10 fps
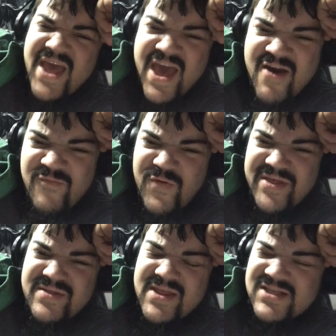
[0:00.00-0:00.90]

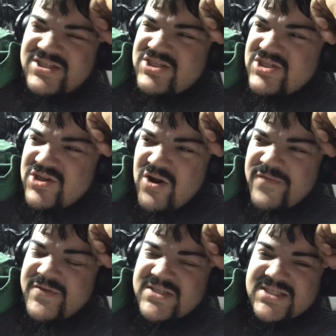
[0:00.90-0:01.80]
every
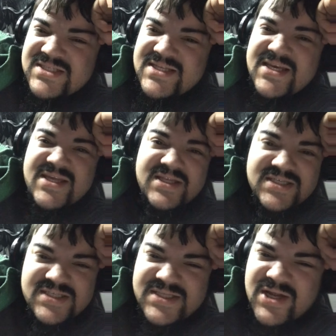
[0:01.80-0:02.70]
surface is sticky. The
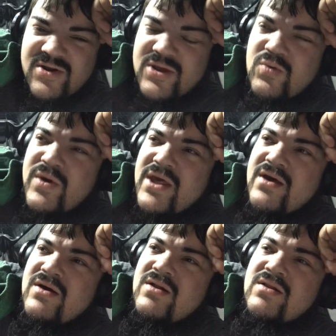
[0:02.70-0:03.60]
steering
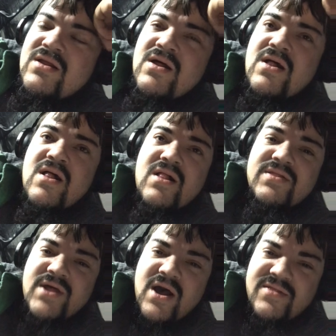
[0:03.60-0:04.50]
wheel,
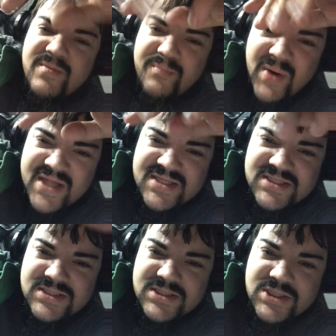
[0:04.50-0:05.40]
the the
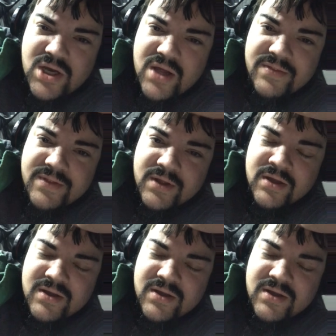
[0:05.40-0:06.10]
buttons on the